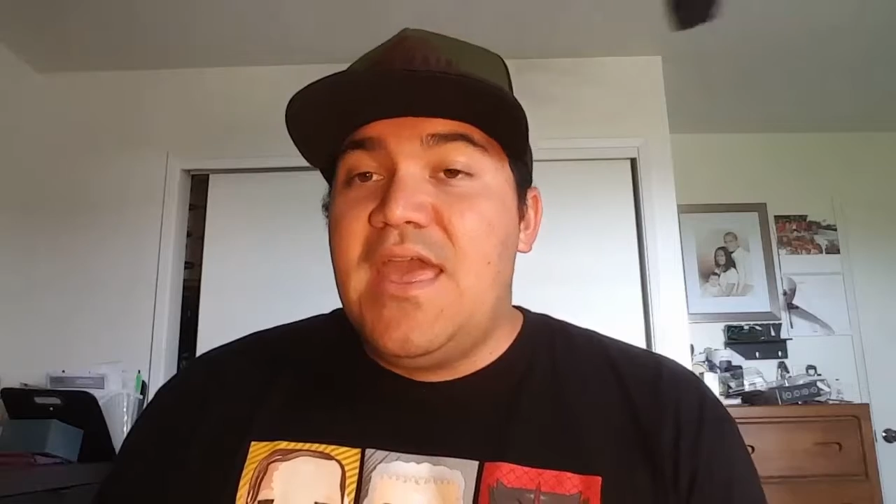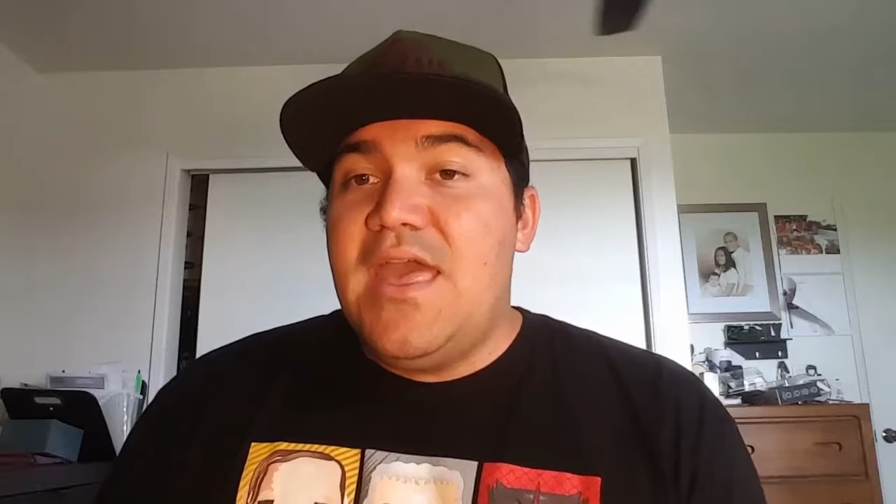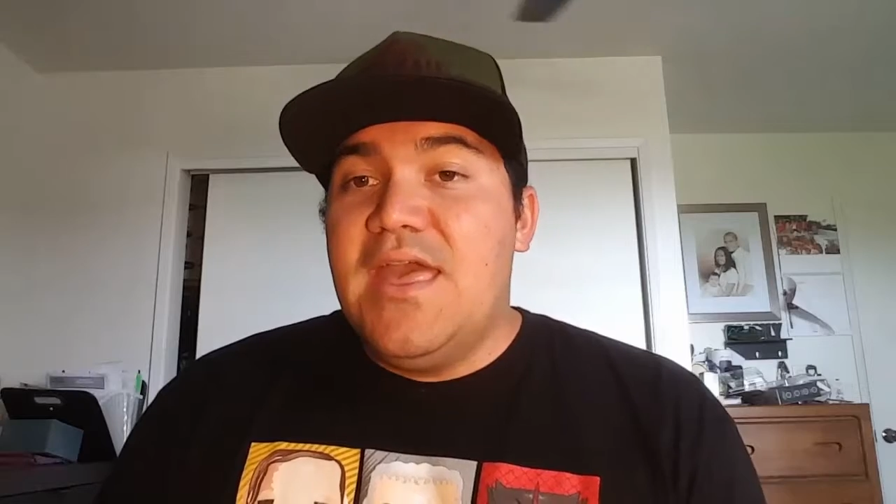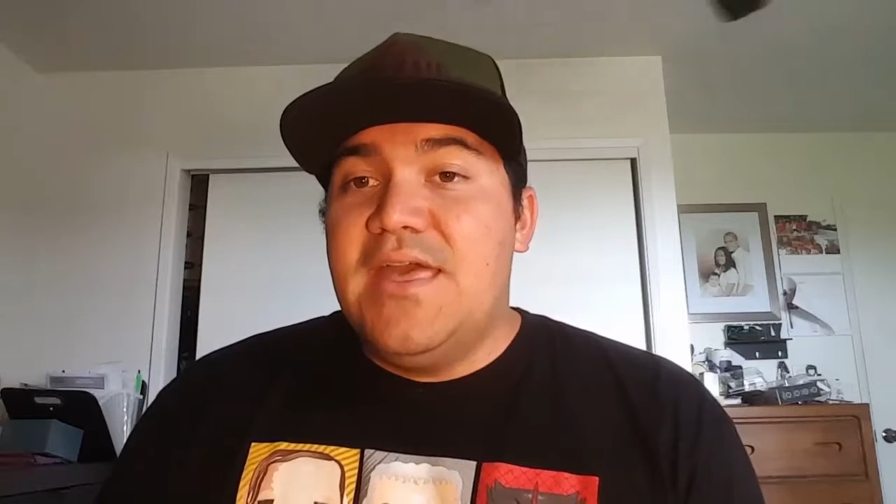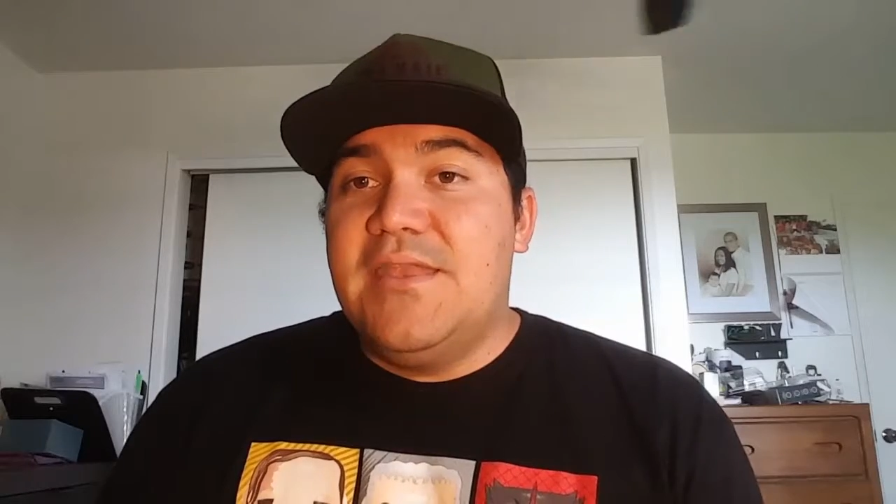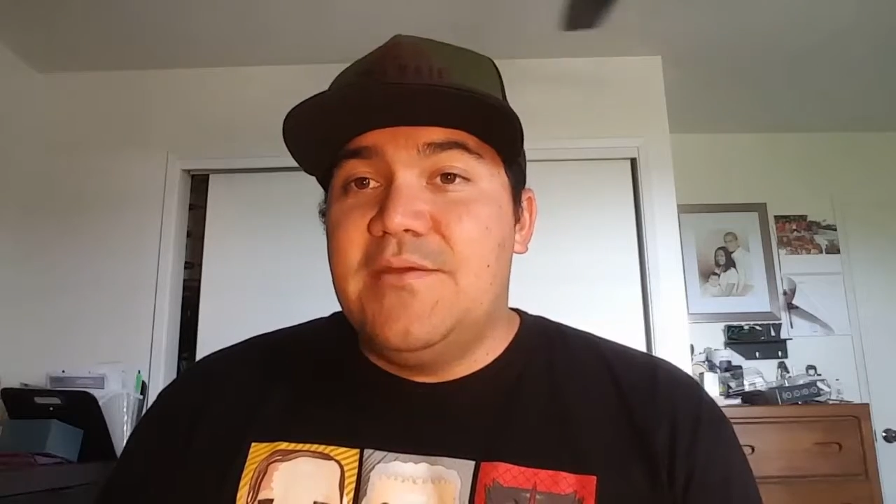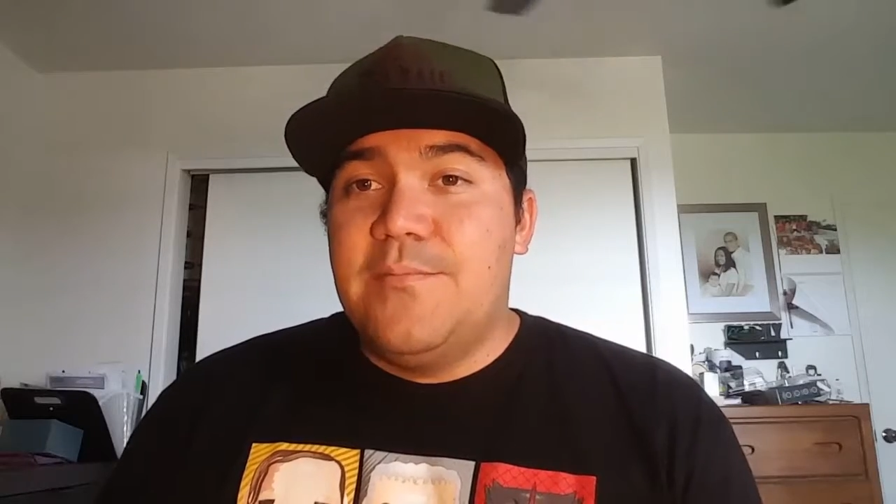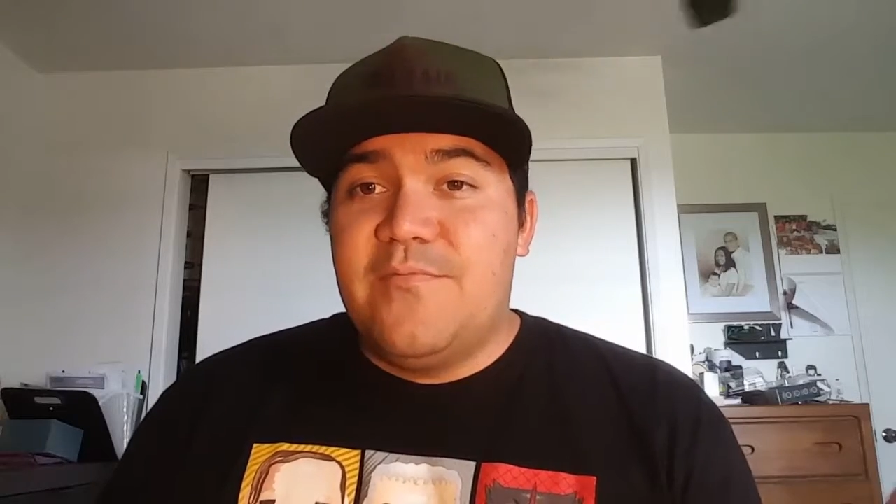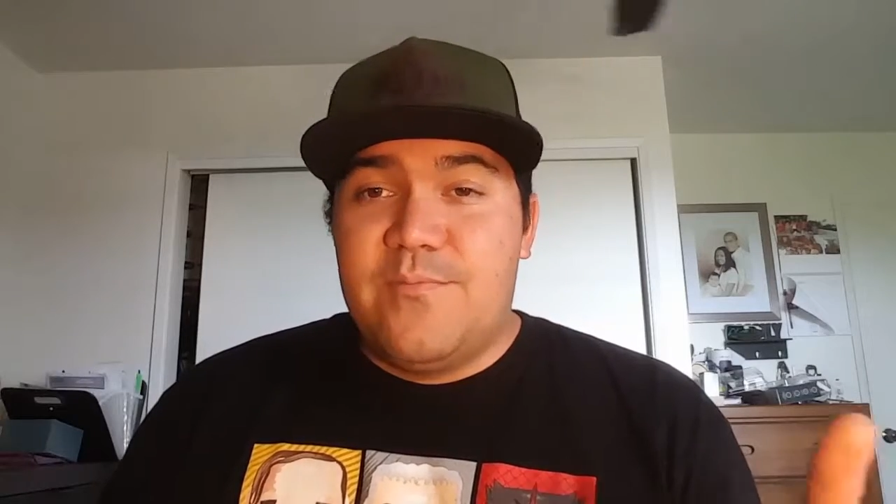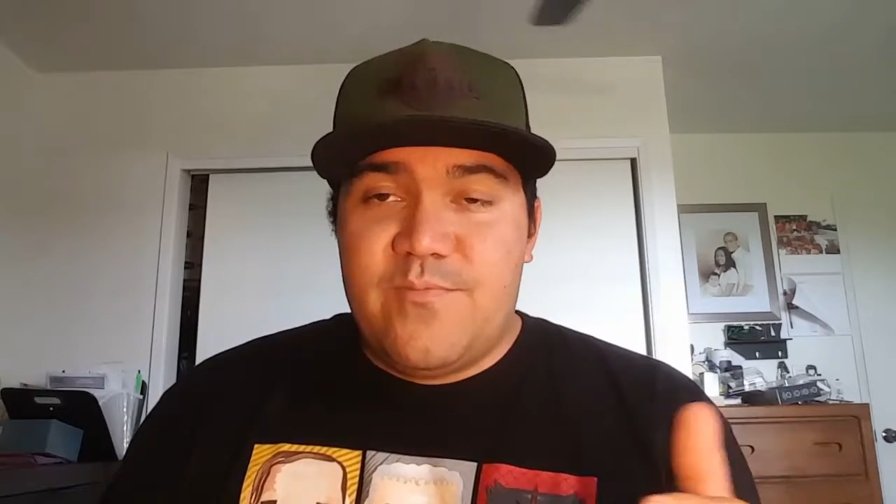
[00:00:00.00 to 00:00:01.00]
And
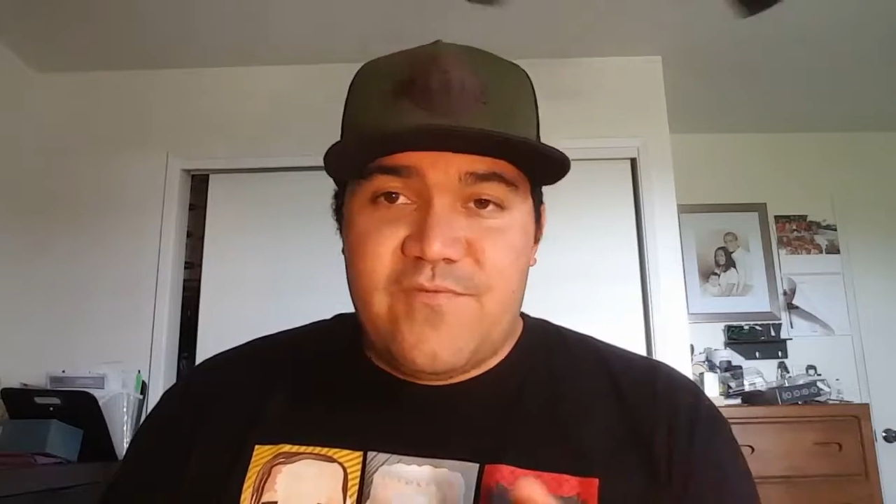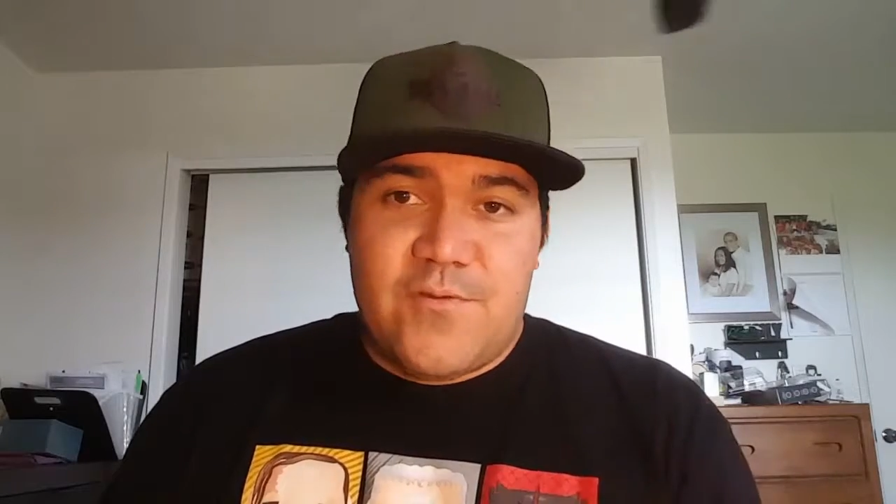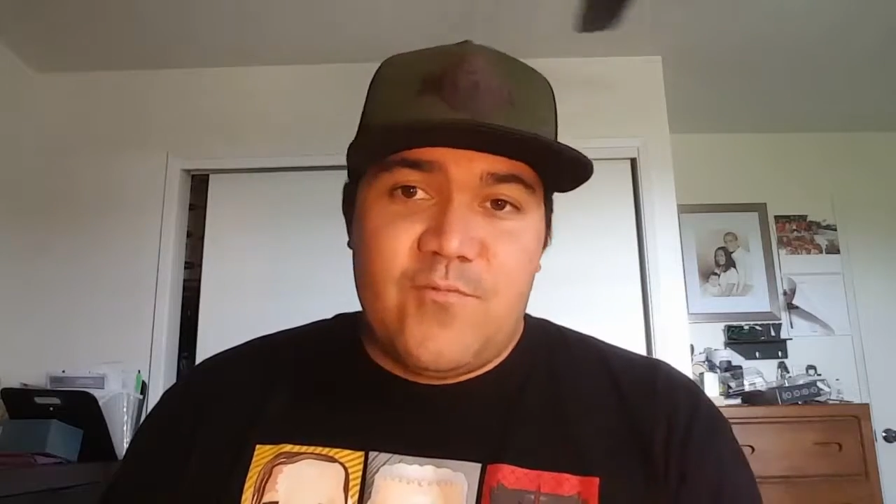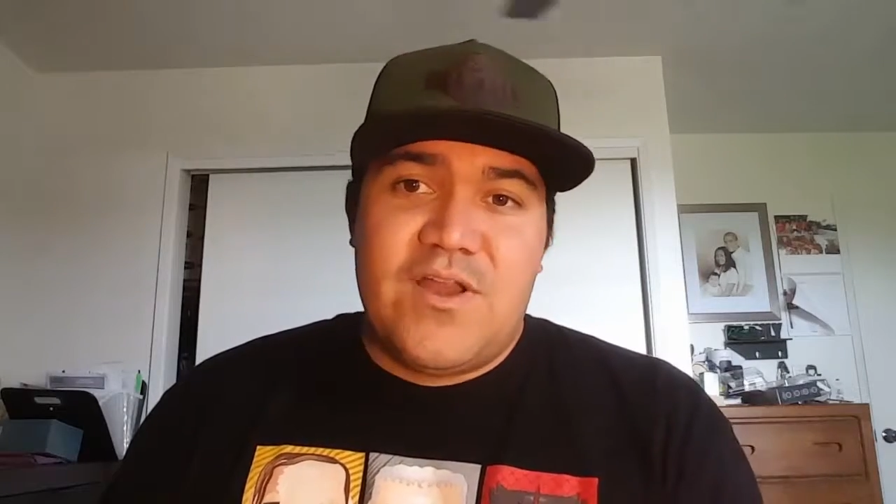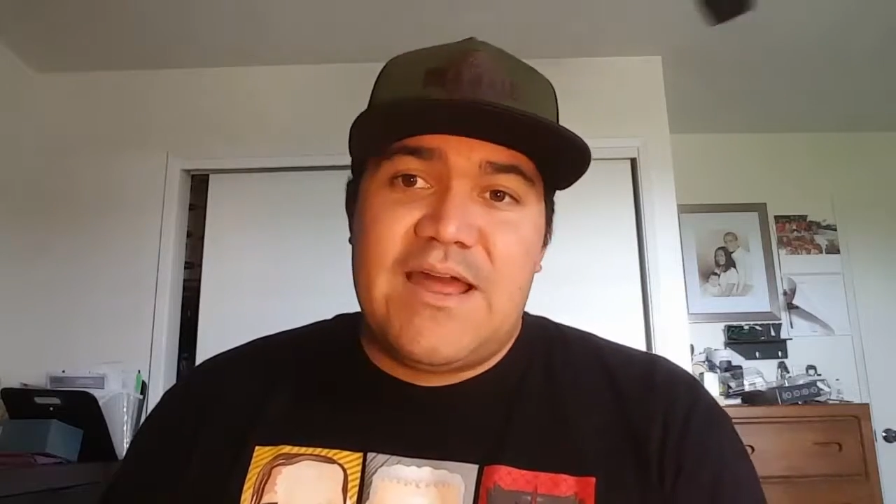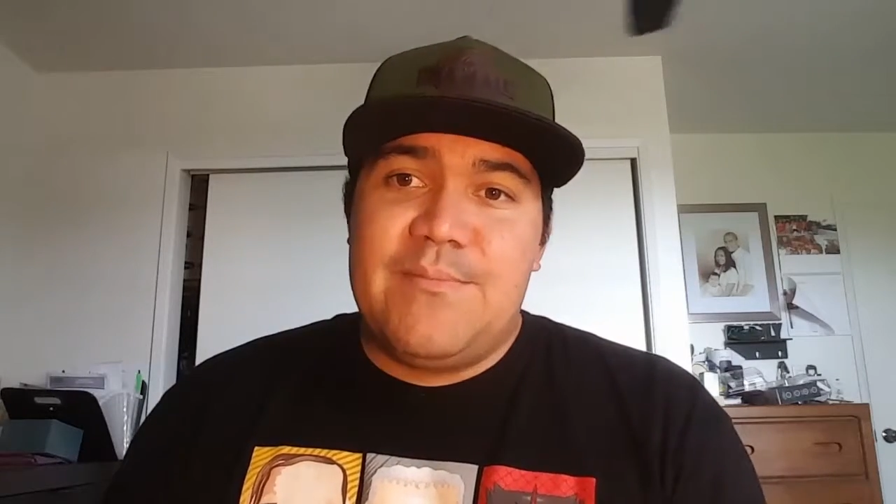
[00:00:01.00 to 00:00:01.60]
from what